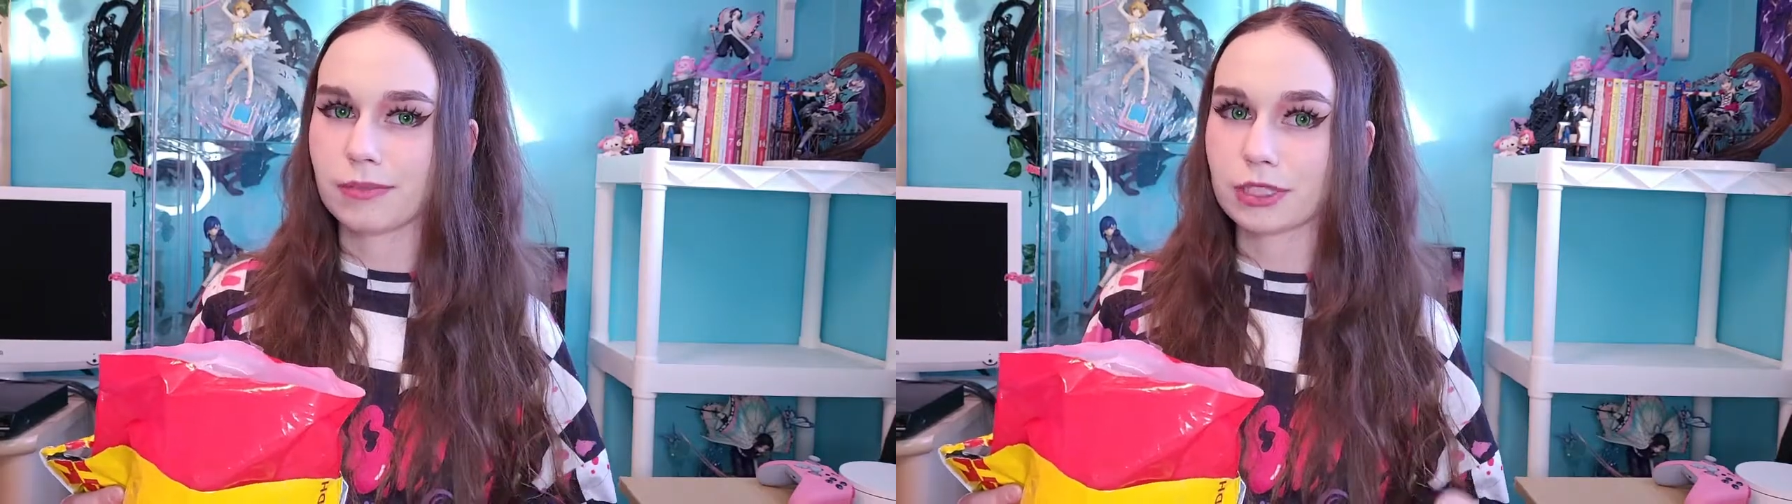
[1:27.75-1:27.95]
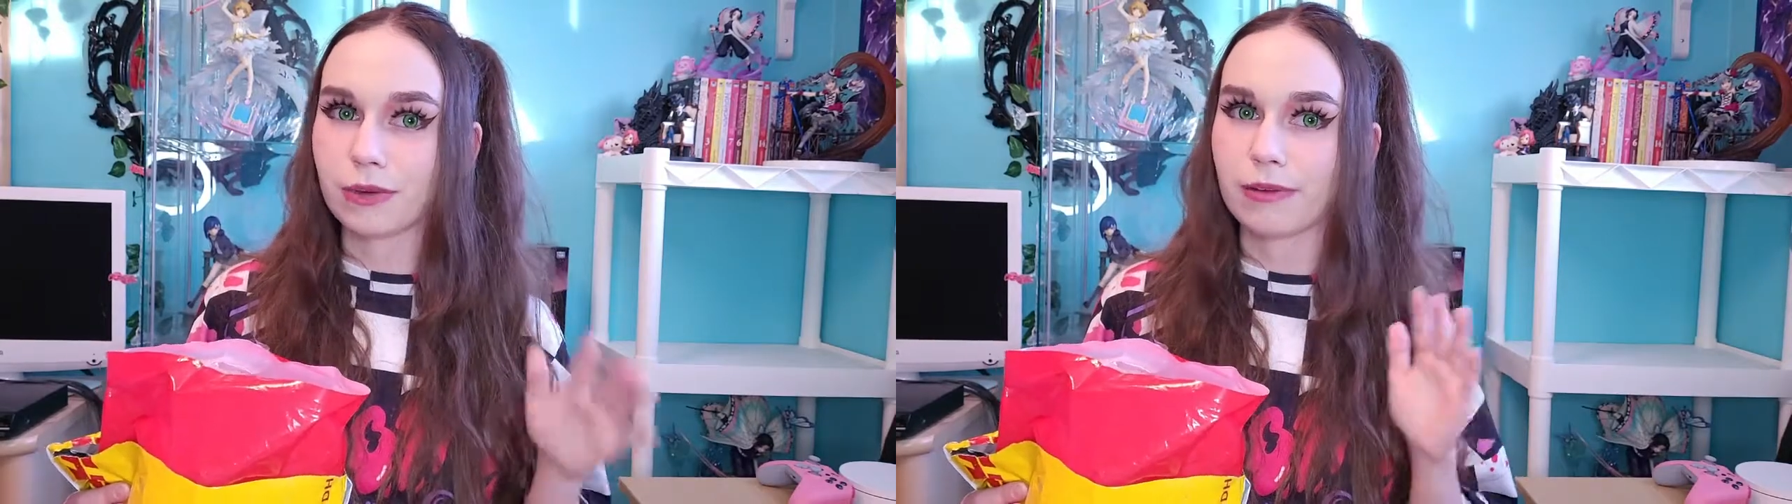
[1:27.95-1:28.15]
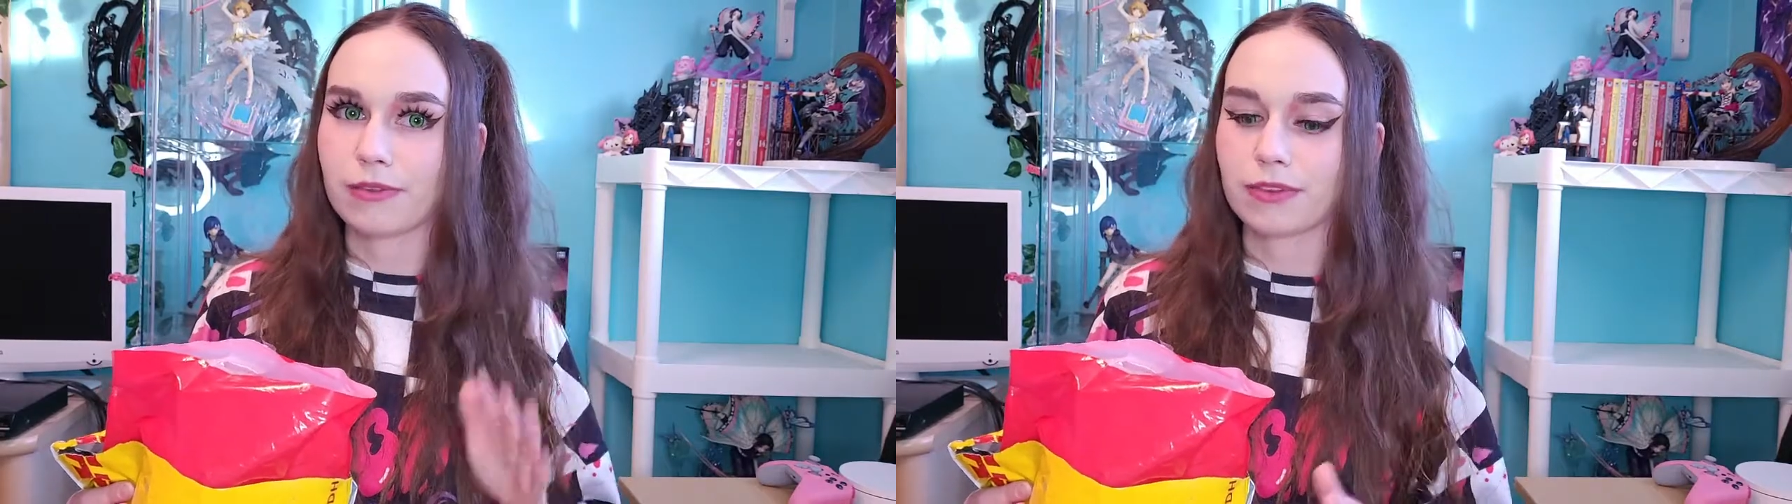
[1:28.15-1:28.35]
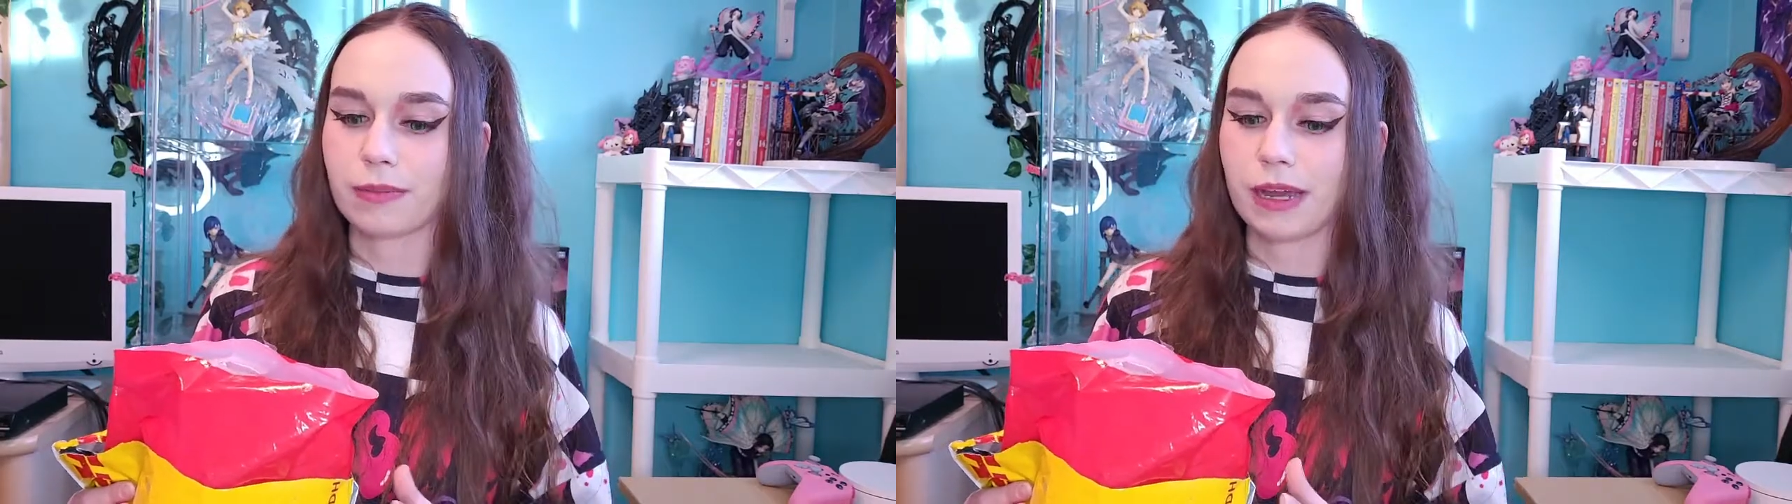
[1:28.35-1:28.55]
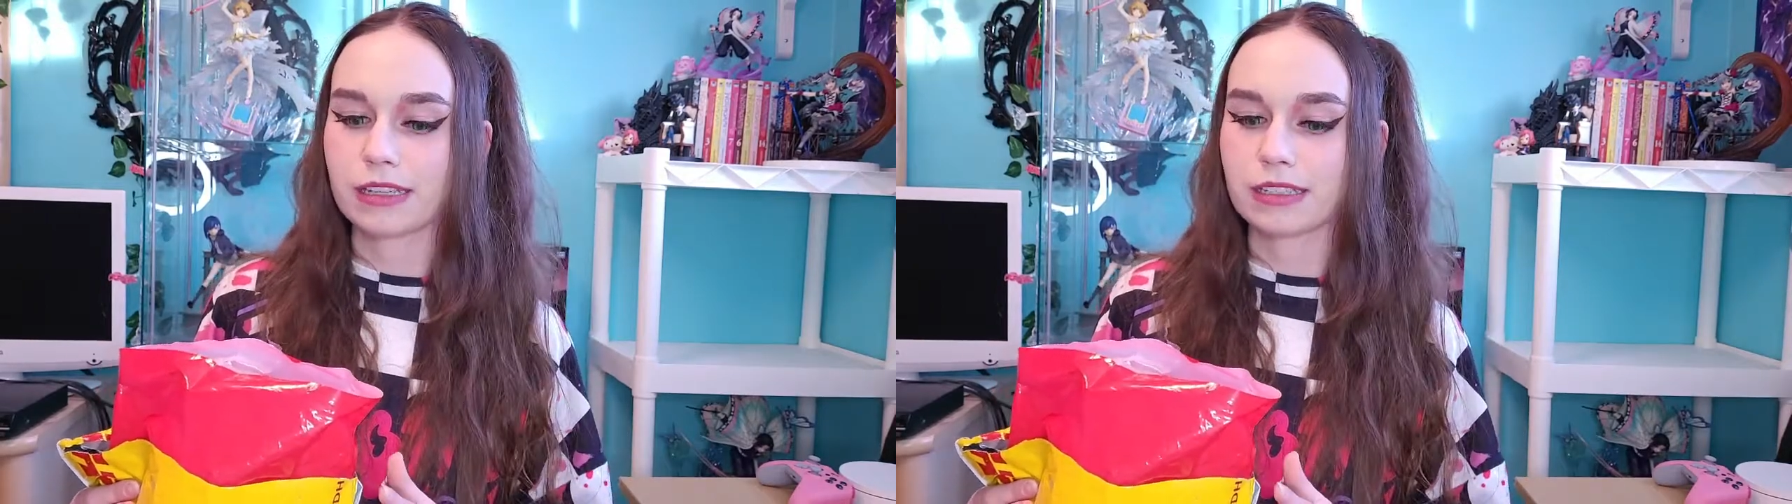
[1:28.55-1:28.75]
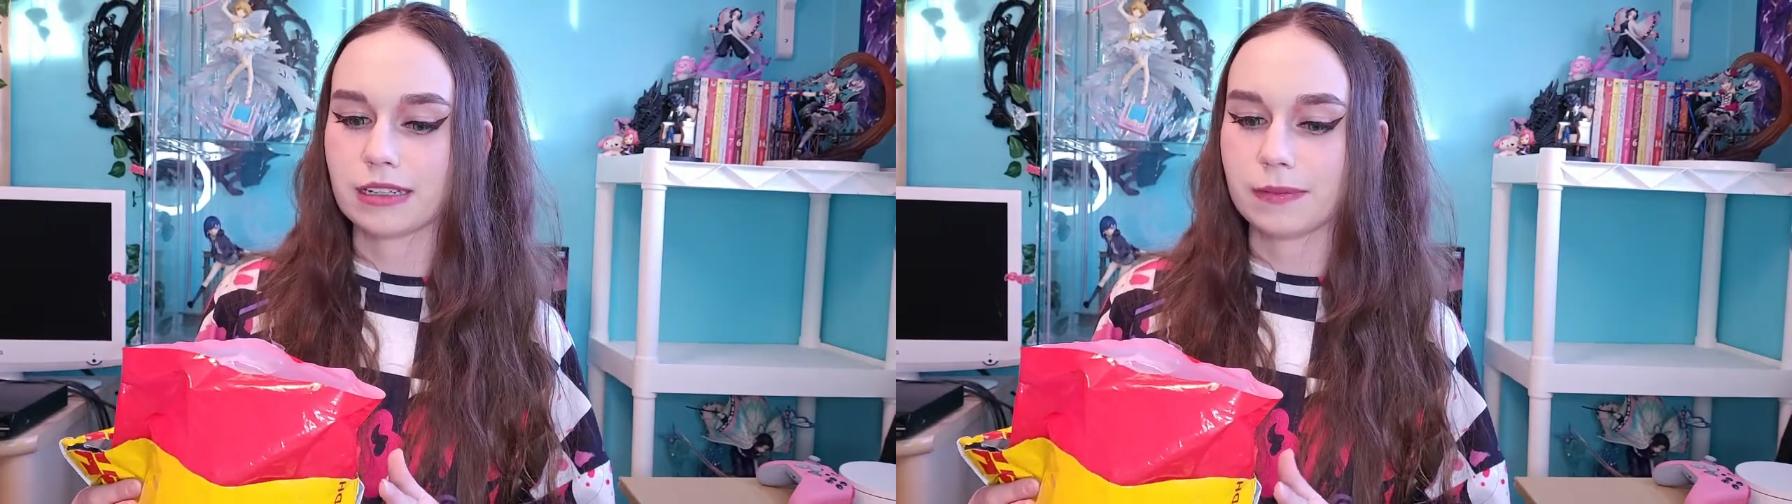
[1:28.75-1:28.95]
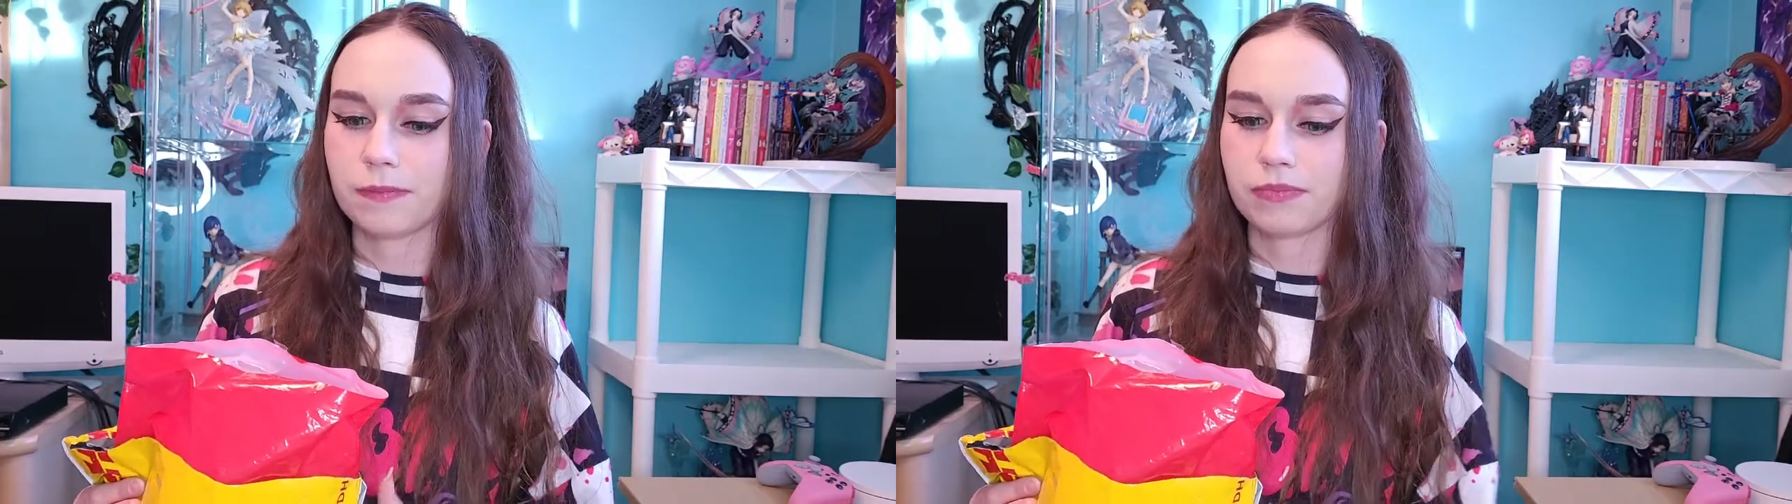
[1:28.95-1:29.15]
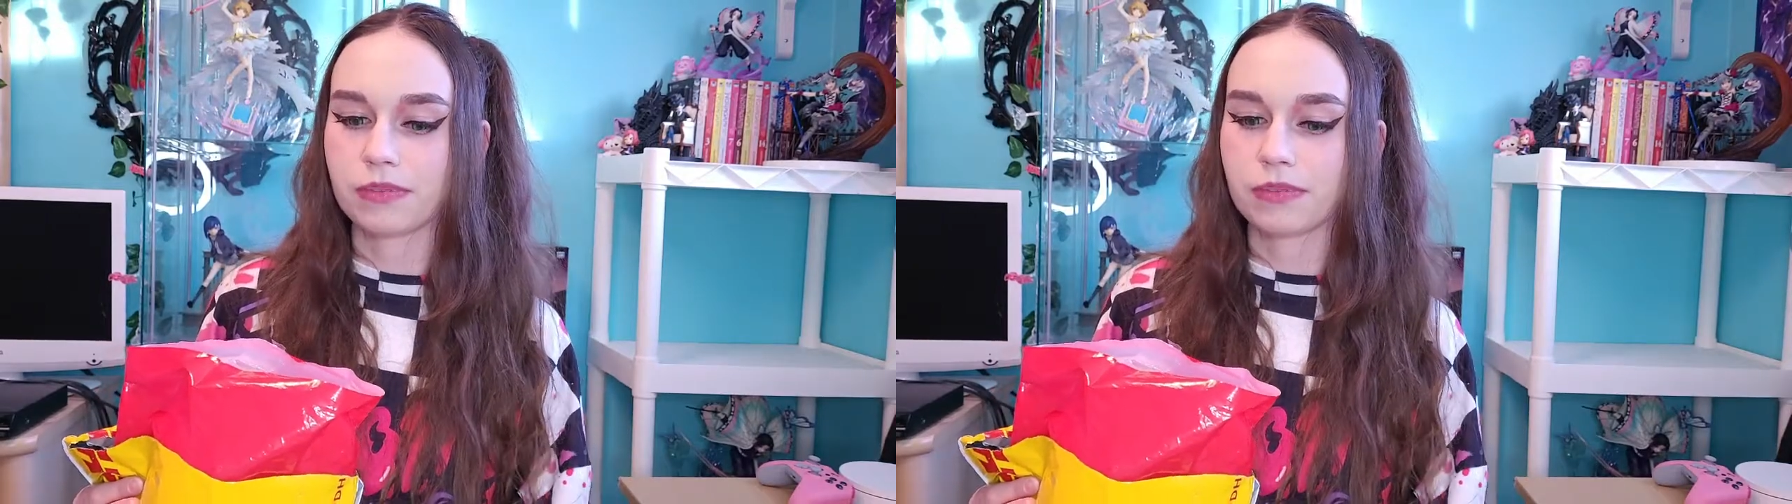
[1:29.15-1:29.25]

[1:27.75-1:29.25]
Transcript: so I went for the pastel.